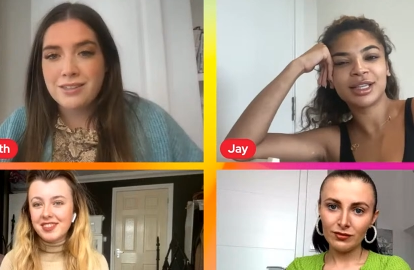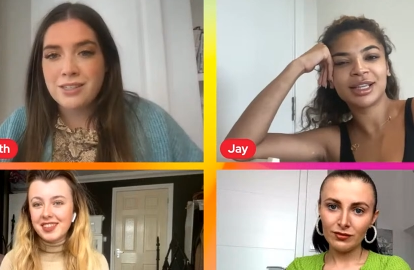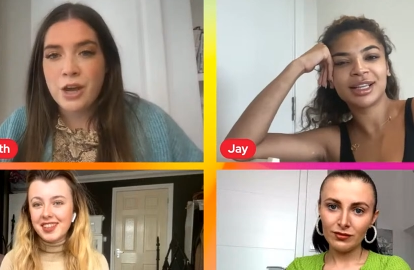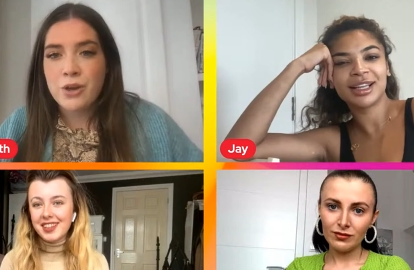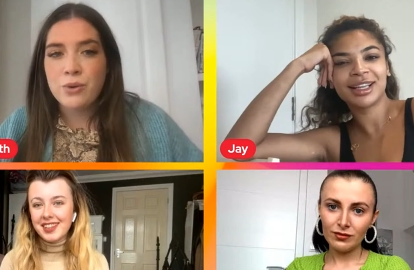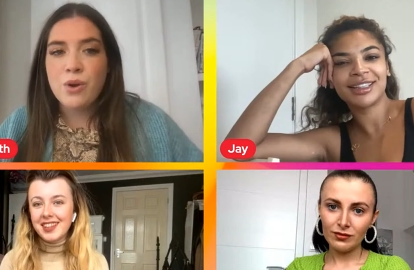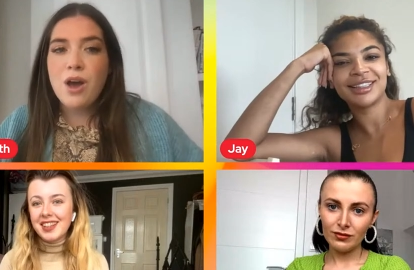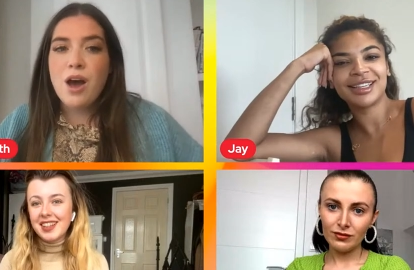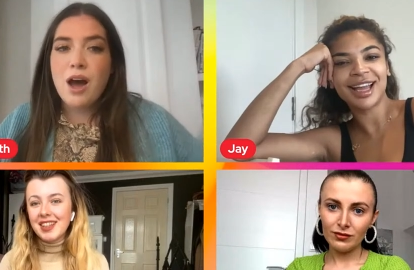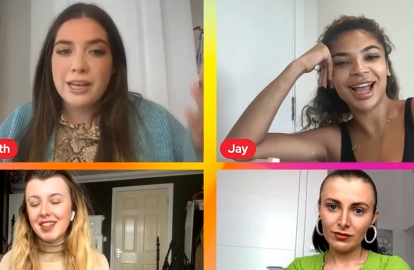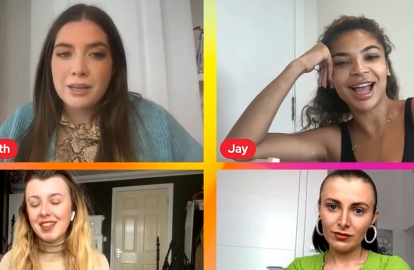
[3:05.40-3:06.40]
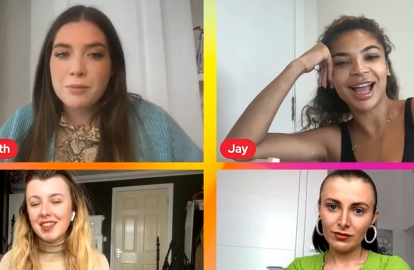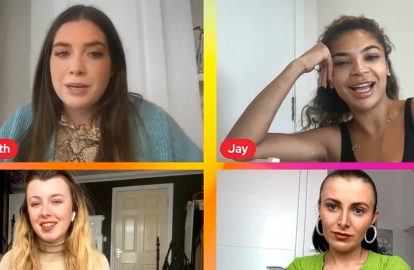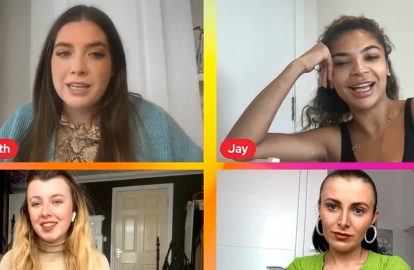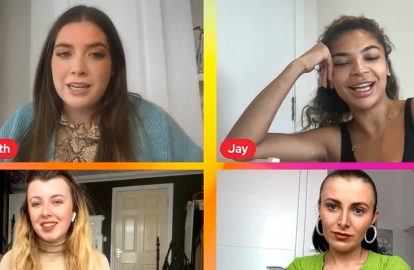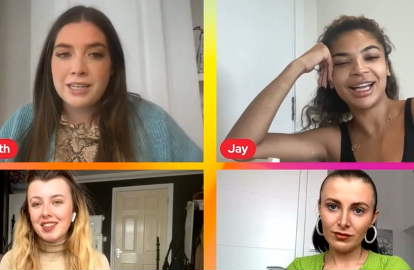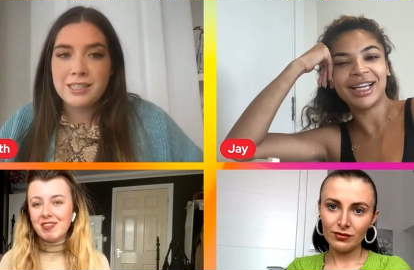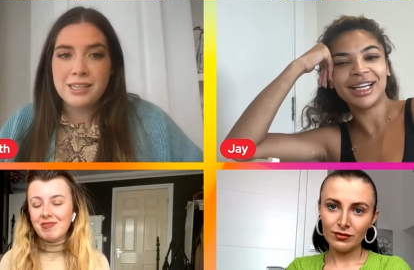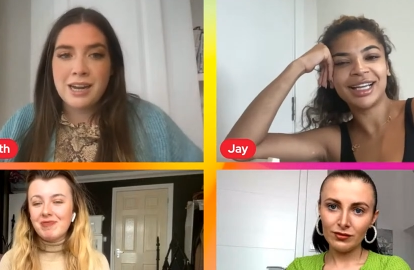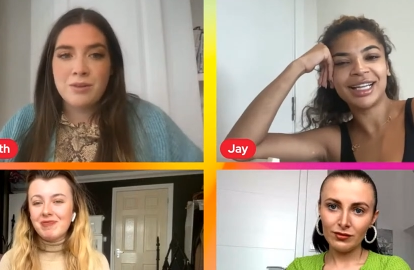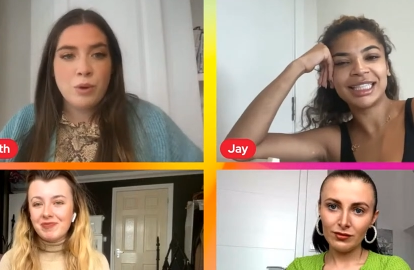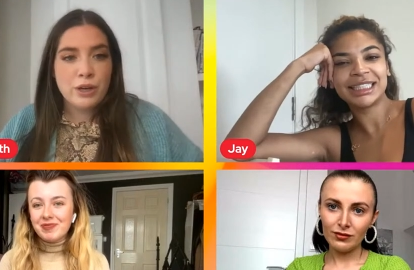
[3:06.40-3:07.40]
Speaker 1: So I completely
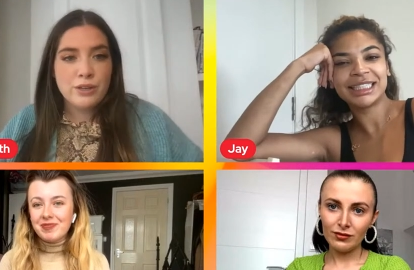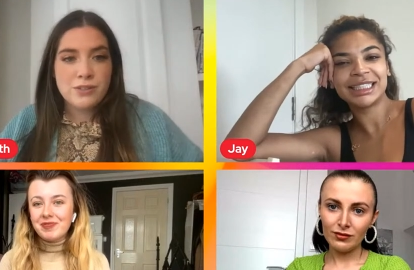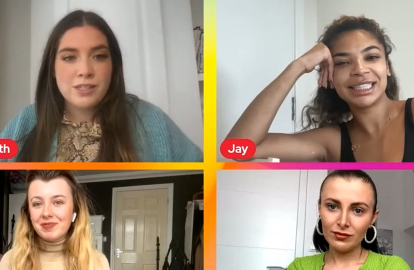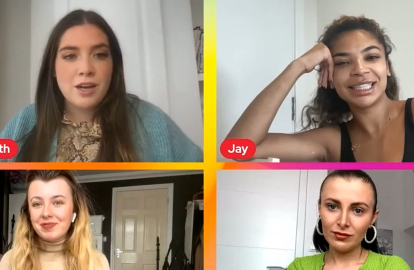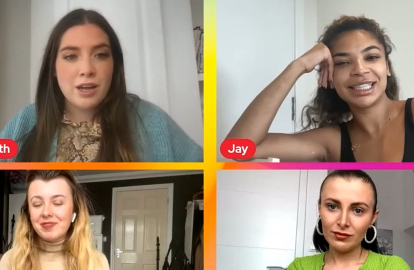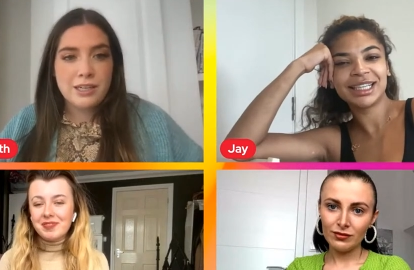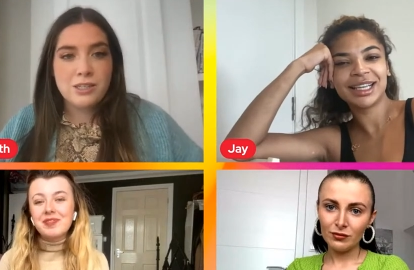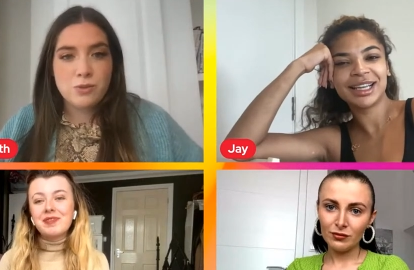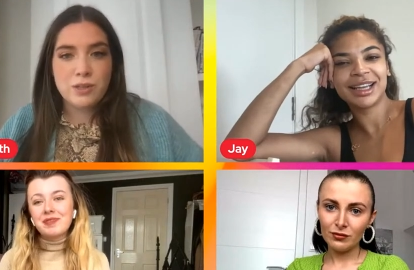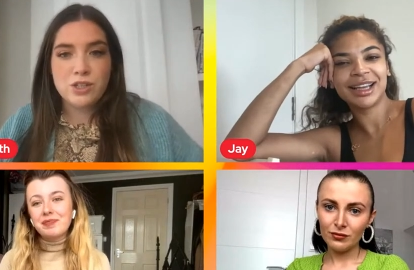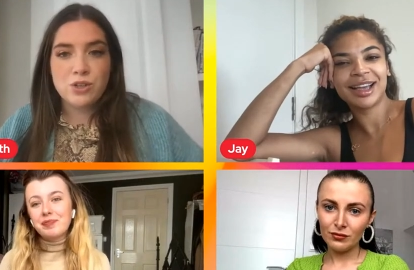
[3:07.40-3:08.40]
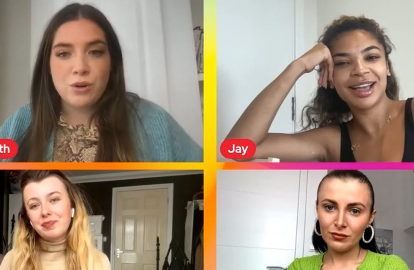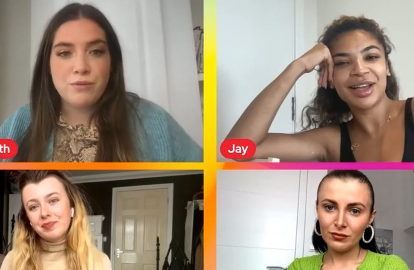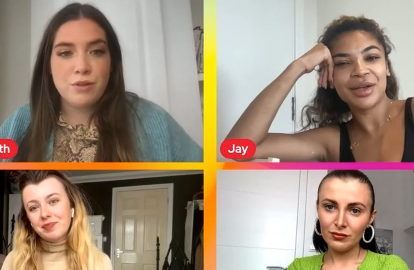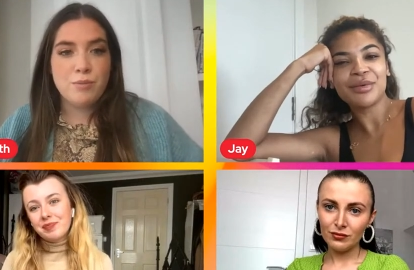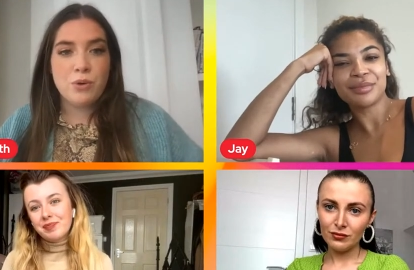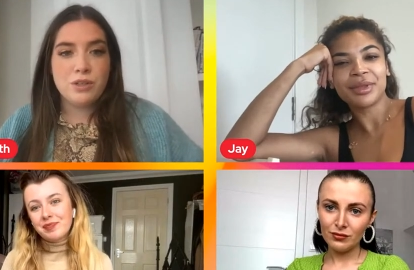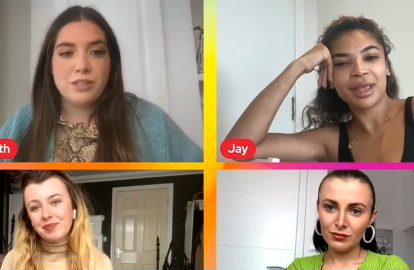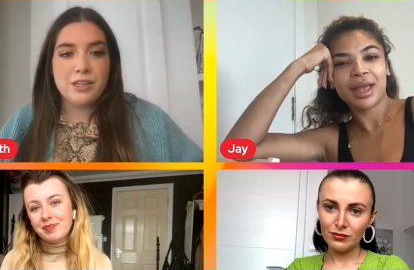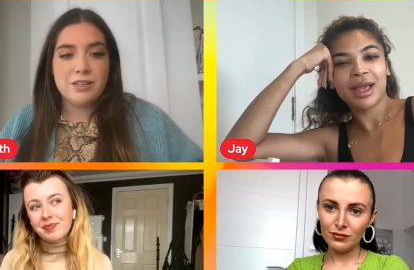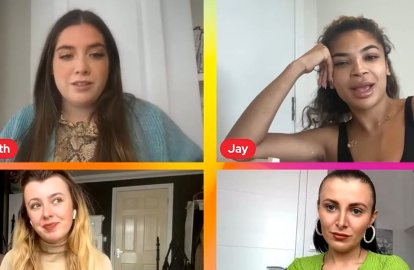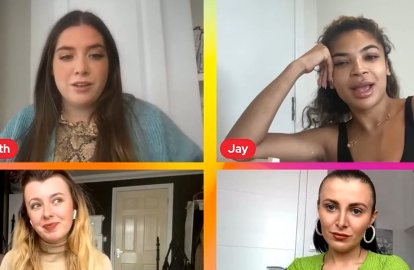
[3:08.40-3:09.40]
understand why you slightly switched off from the
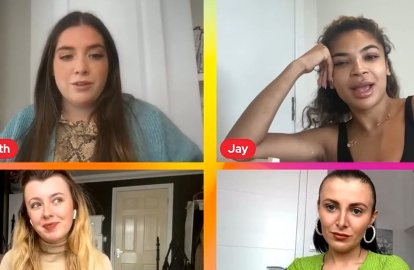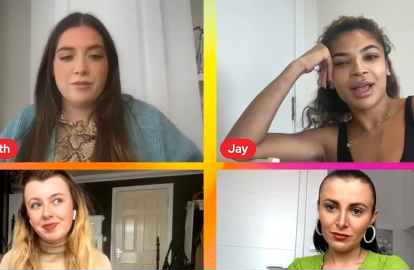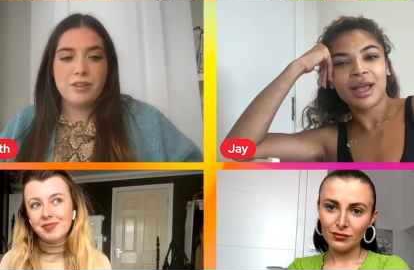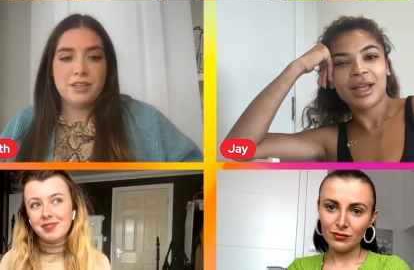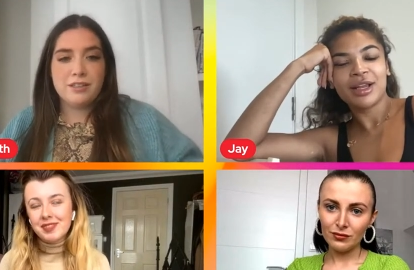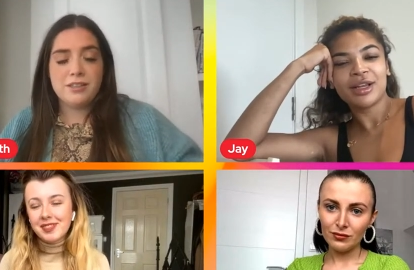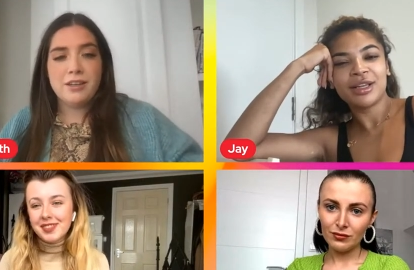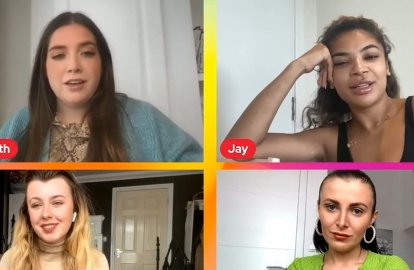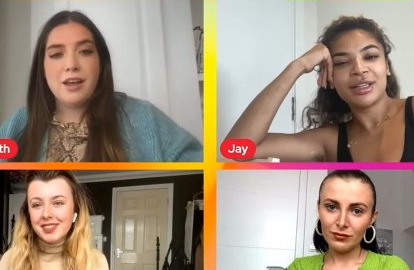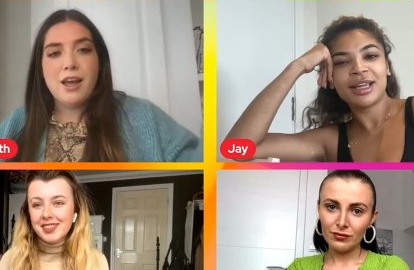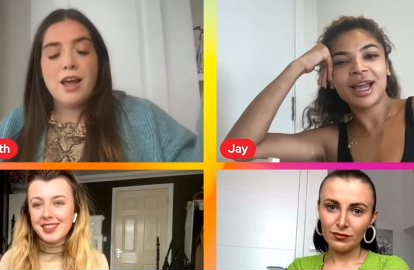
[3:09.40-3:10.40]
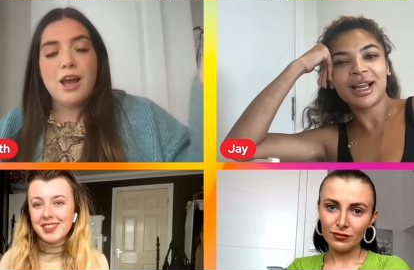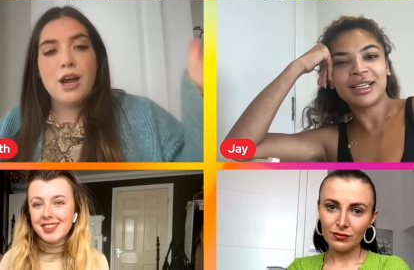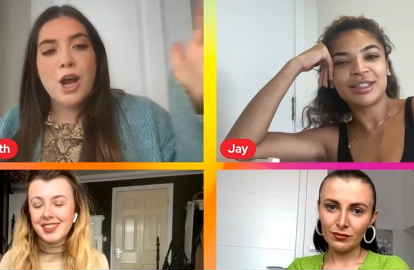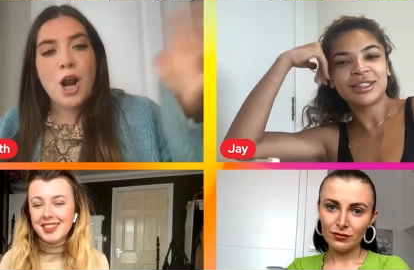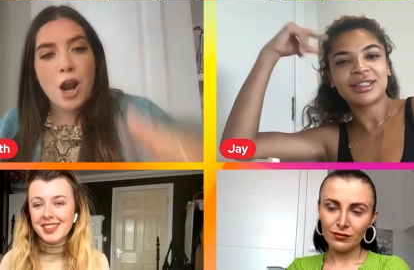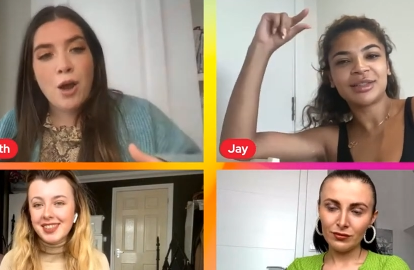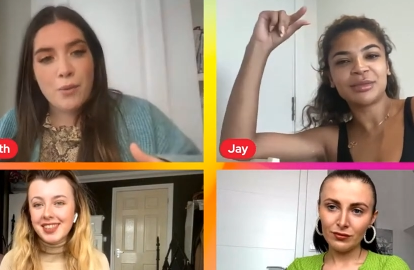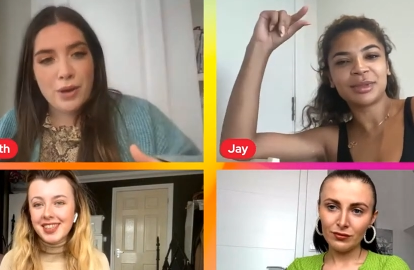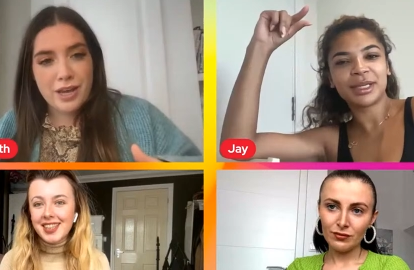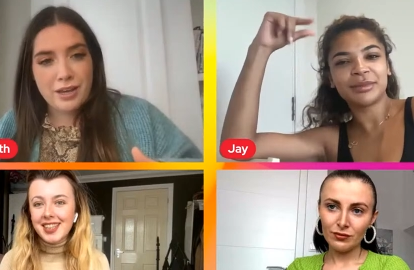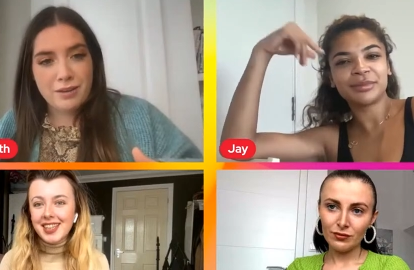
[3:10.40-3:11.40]
politics side of things. Yeah.
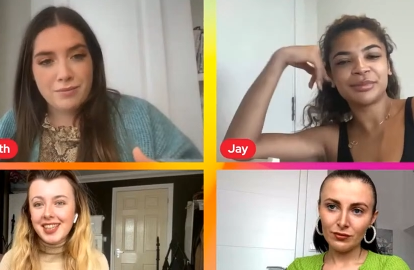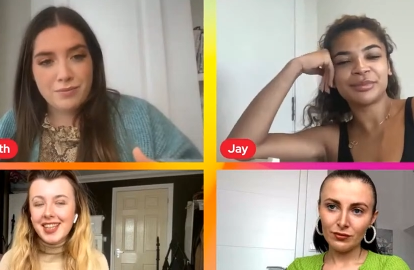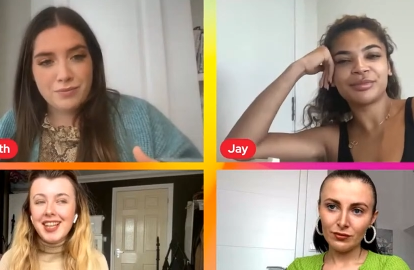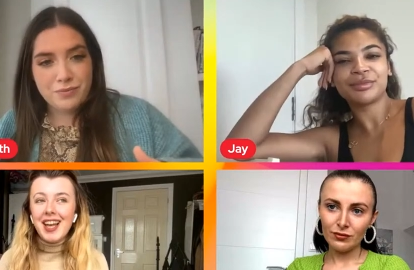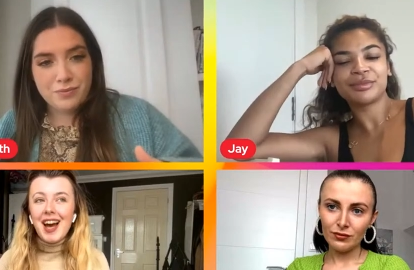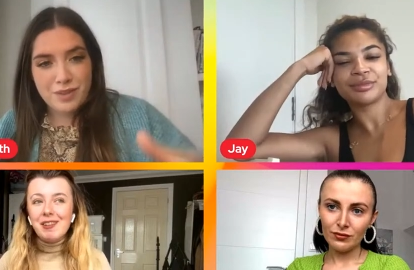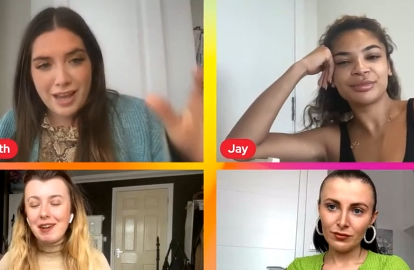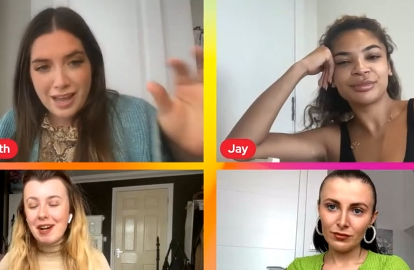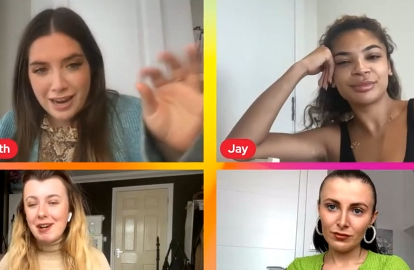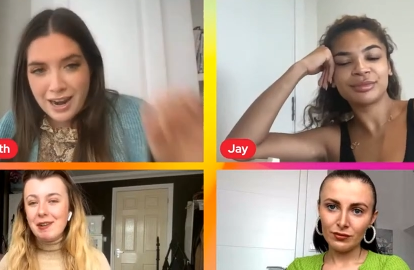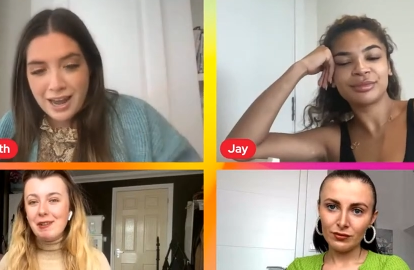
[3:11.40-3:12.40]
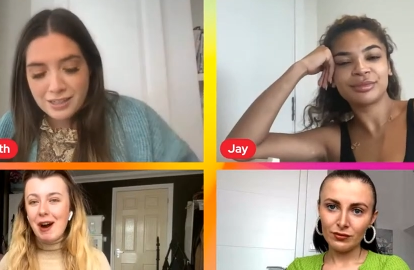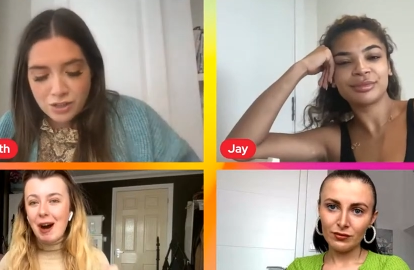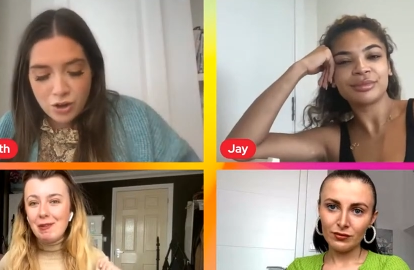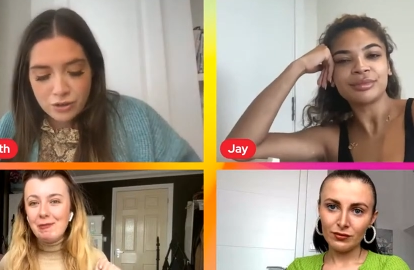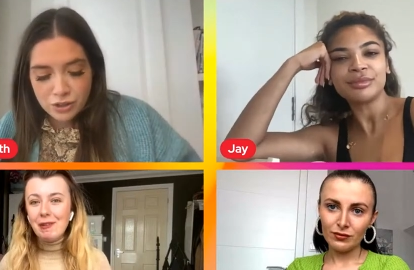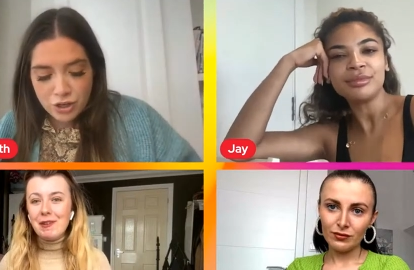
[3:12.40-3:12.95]
Chloe, let's ask